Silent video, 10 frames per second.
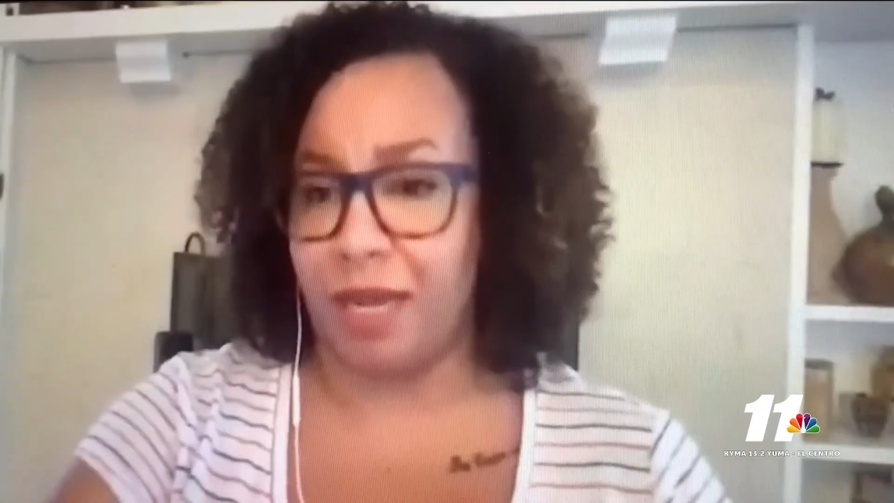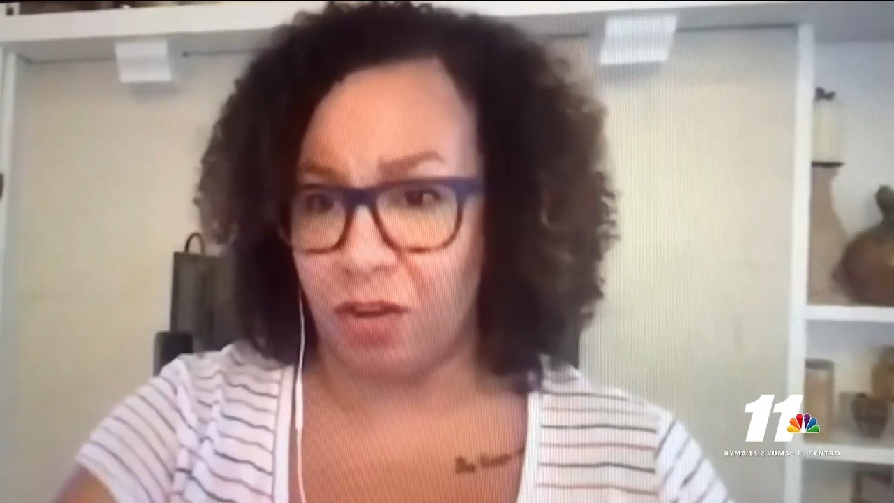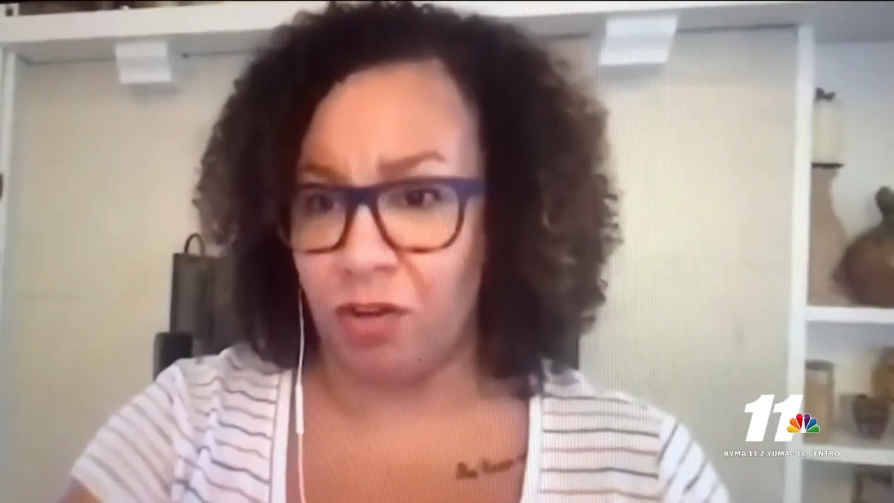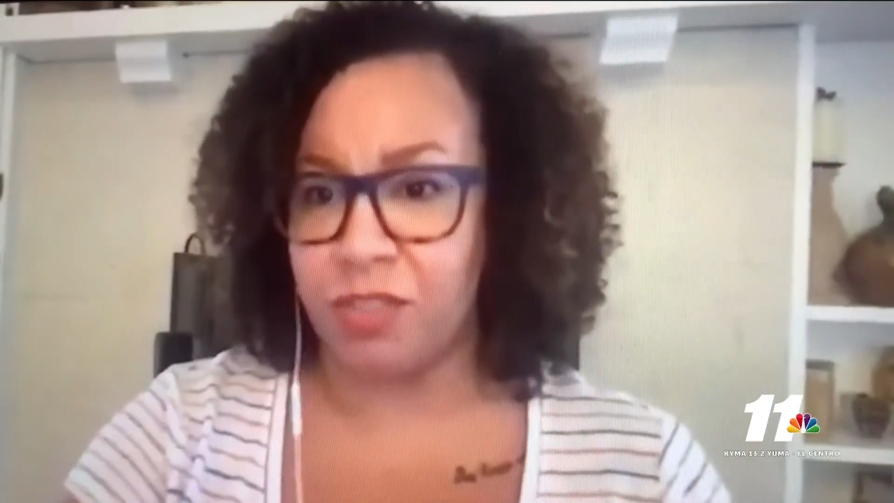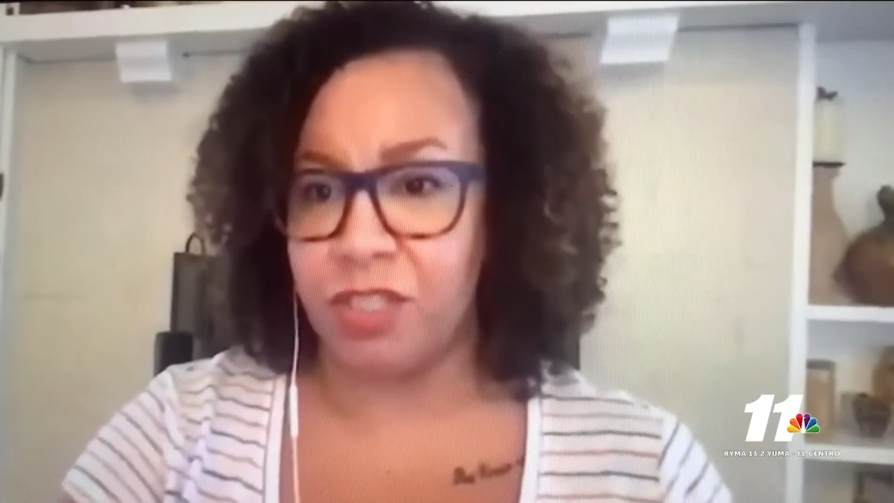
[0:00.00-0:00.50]

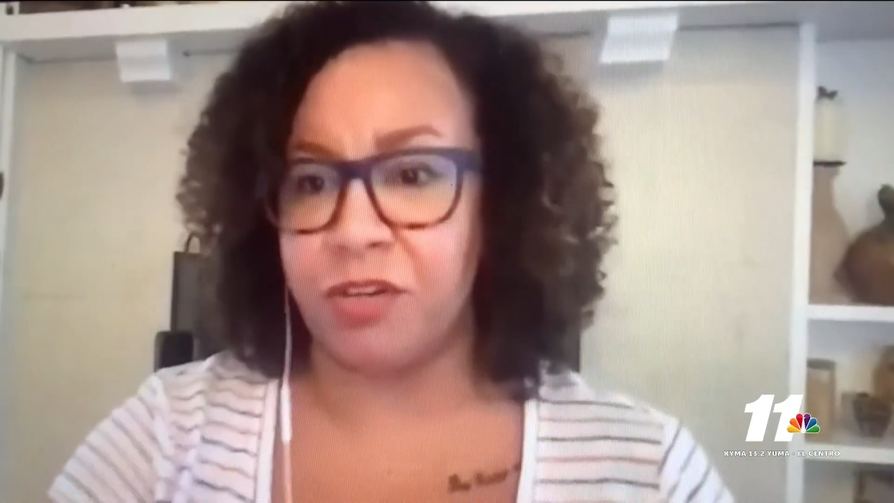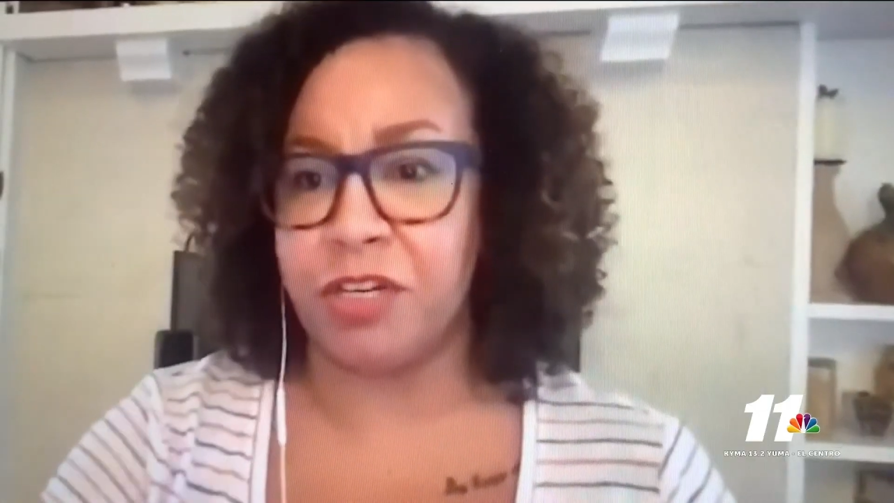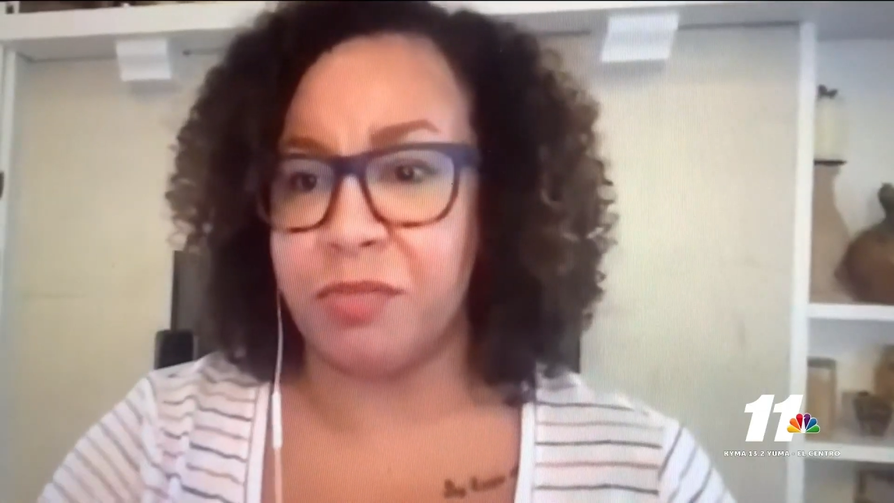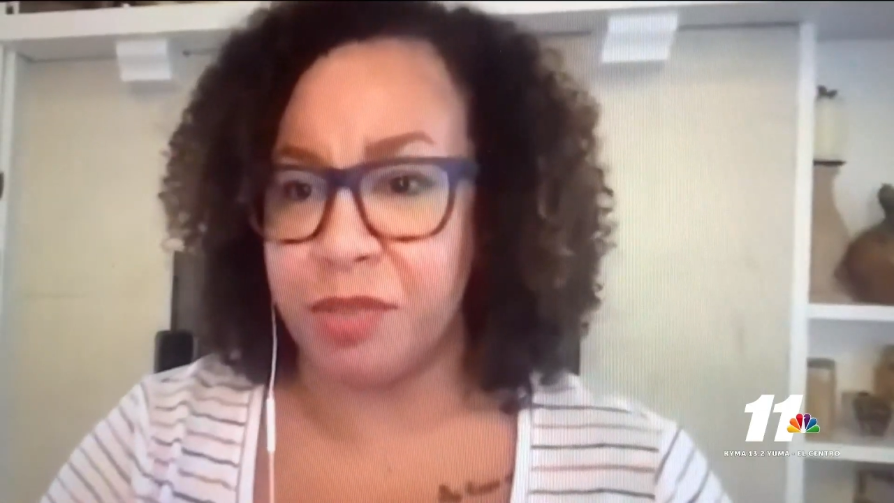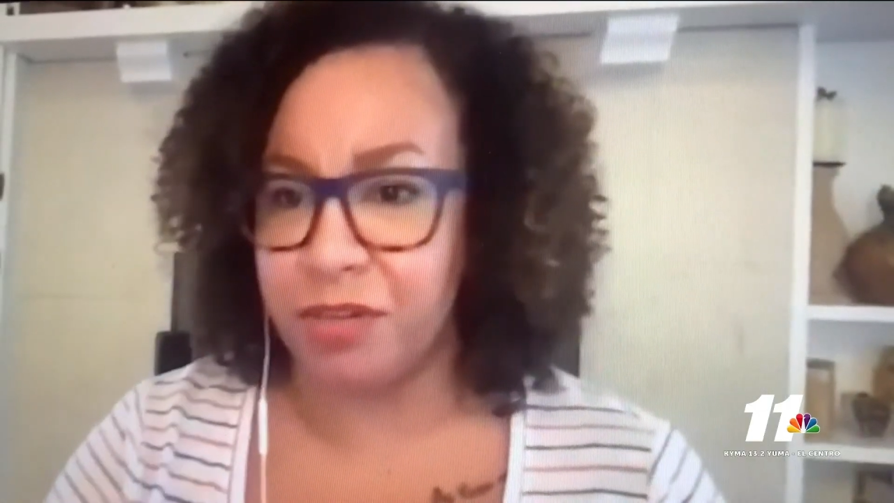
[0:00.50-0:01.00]
back home to
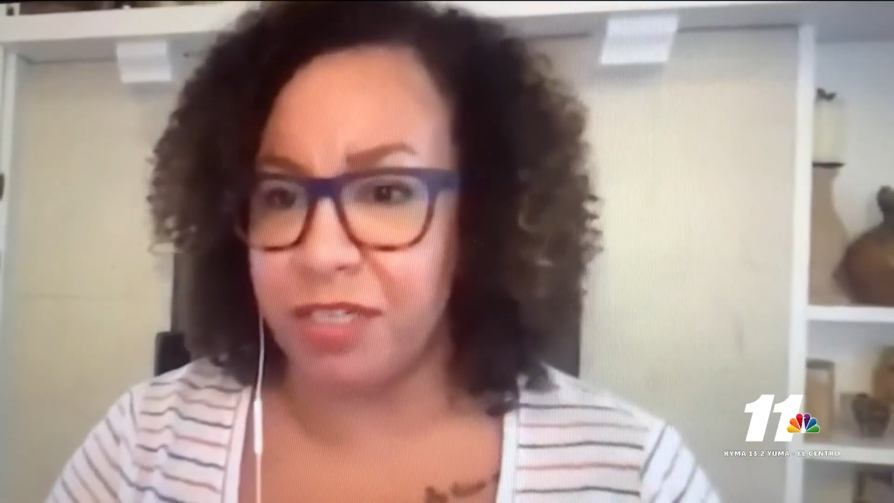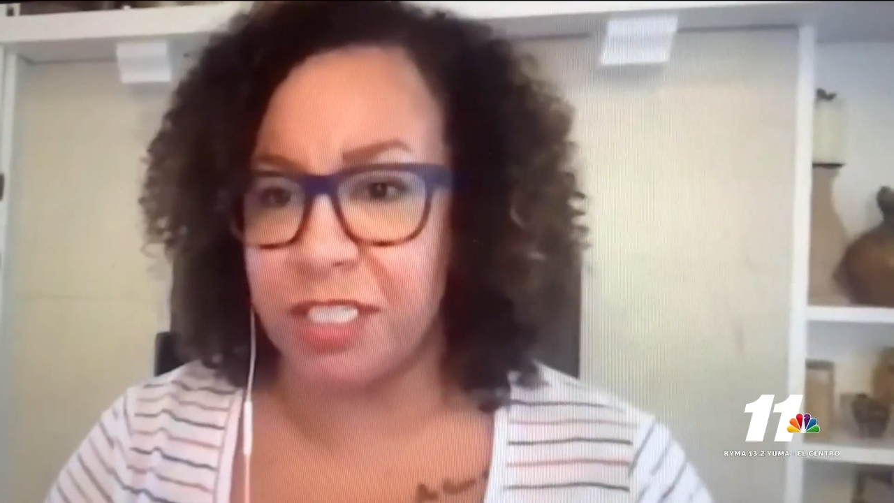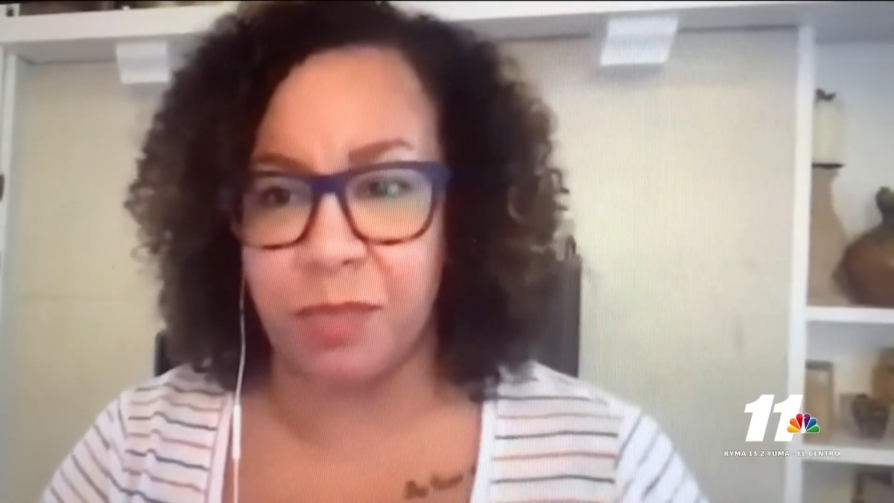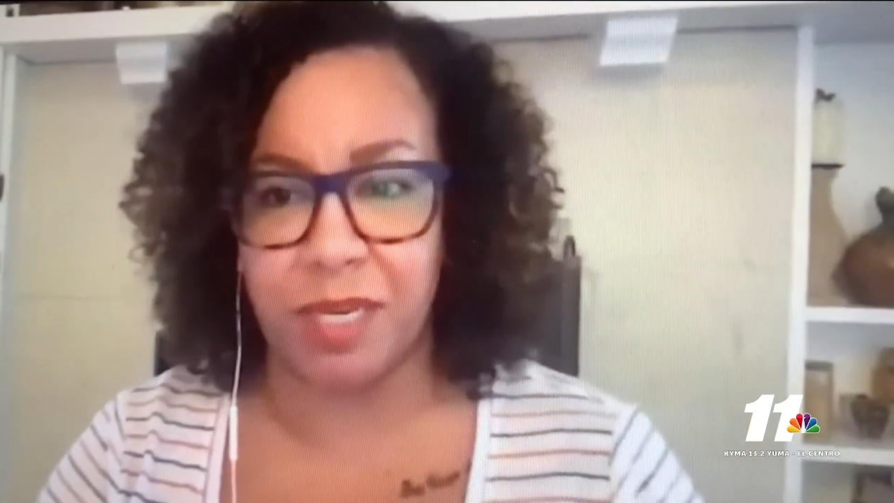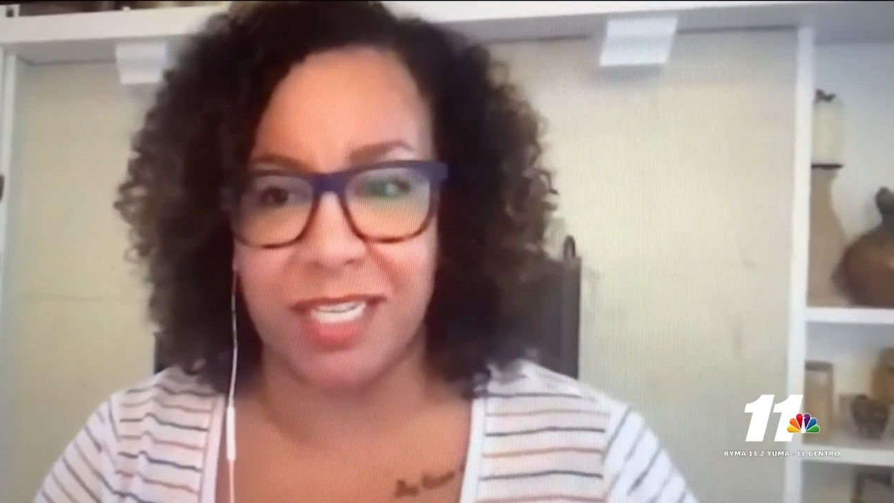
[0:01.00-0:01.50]
their communities,